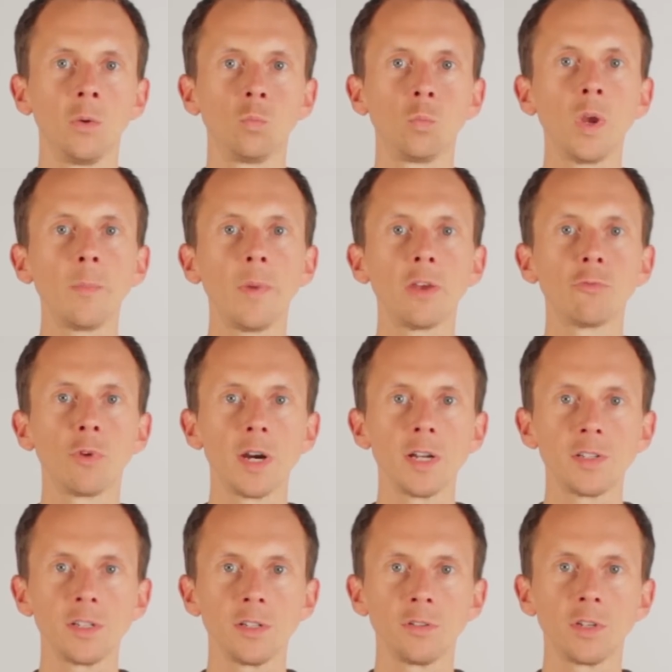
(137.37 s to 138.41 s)
we may
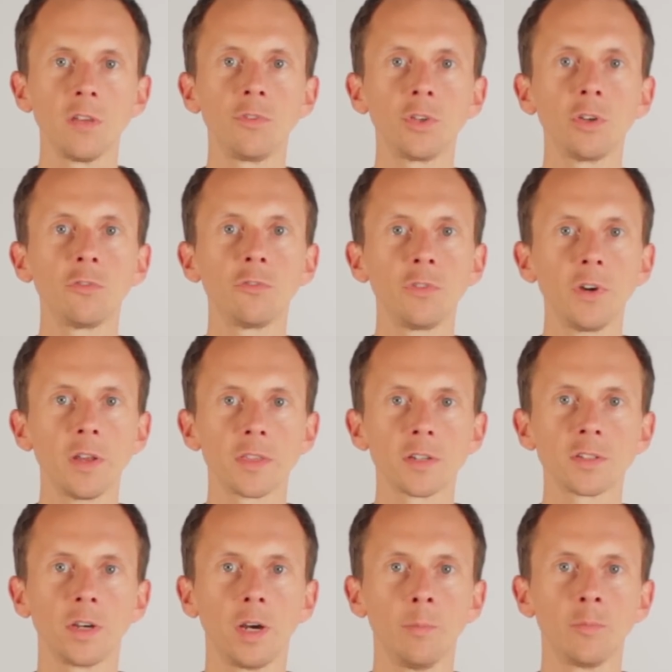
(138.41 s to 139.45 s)
write to you giving you further
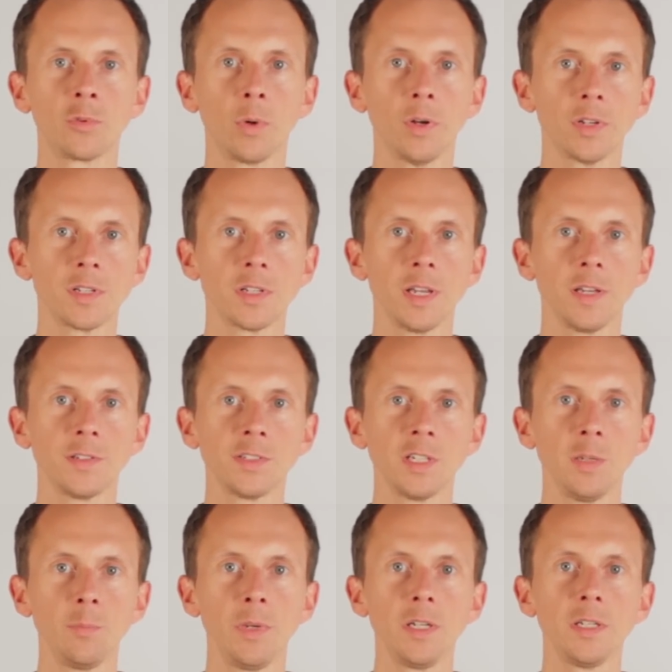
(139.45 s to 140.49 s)
time to undertake
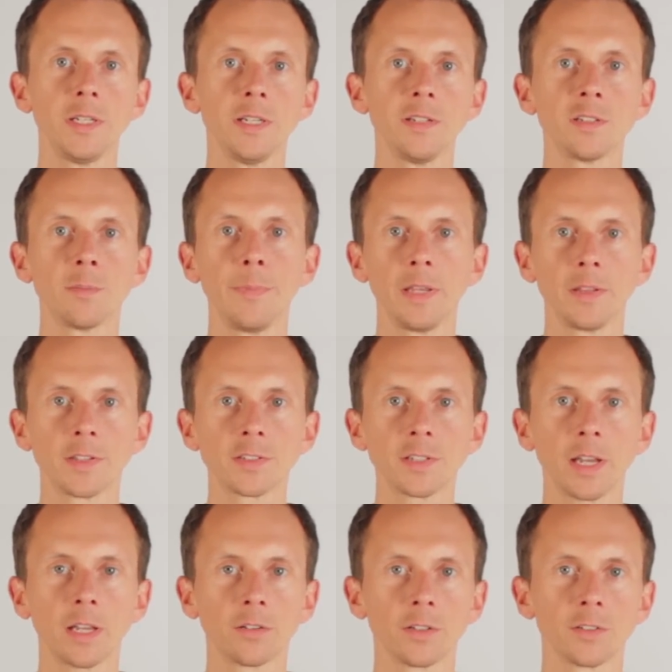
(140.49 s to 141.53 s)
CPD to meet the
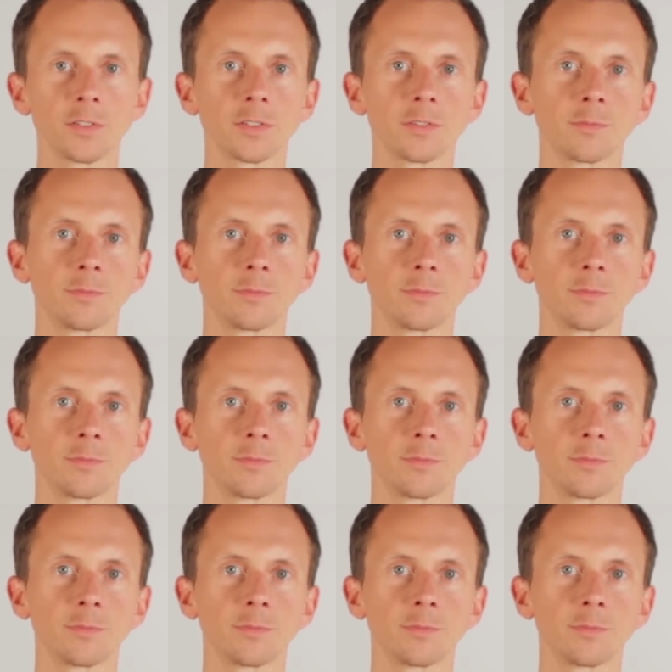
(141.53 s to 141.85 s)
standards.